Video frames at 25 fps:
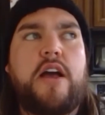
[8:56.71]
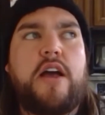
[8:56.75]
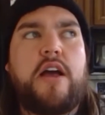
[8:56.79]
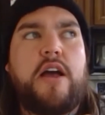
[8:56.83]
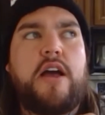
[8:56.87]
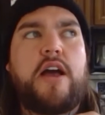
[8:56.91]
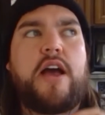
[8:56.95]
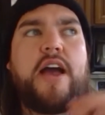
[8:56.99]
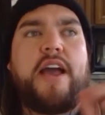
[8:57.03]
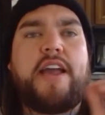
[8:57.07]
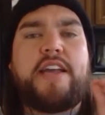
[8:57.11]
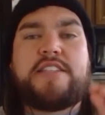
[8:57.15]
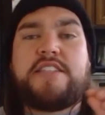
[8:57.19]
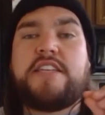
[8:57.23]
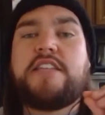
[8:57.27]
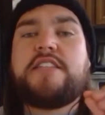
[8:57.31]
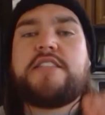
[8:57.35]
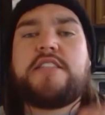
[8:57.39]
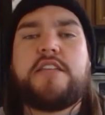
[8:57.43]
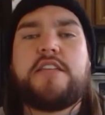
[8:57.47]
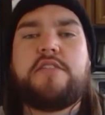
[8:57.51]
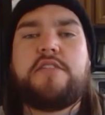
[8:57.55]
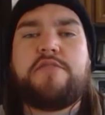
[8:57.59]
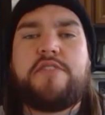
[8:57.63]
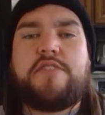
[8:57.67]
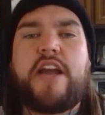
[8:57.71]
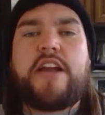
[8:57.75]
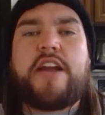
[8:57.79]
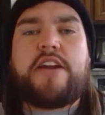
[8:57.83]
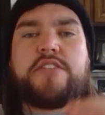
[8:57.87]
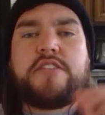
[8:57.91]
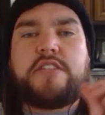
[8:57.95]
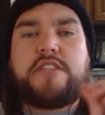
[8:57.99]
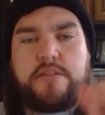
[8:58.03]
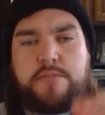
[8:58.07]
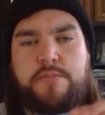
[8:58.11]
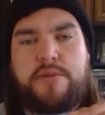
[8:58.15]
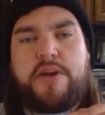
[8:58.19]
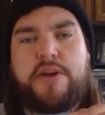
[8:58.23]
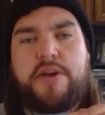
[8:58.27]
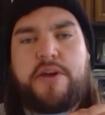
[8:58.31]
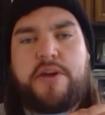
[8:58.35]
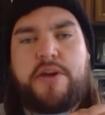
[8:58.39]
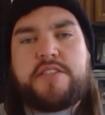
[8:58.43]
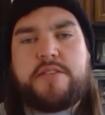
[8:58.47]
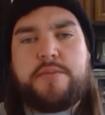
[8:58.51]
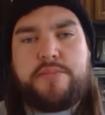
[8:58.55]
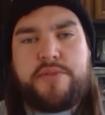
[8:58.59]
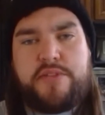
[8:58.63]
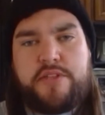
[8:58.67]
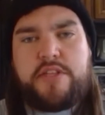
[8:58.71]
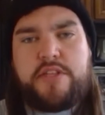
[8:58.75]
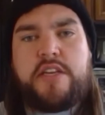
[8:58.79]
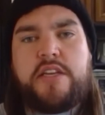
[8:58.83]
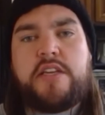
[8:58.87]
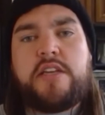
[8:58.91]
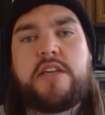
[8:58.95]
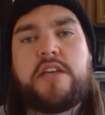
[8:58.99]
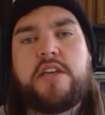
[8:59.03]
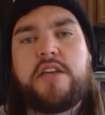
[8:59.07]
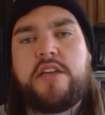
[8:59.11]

high intensity fires as a possibility.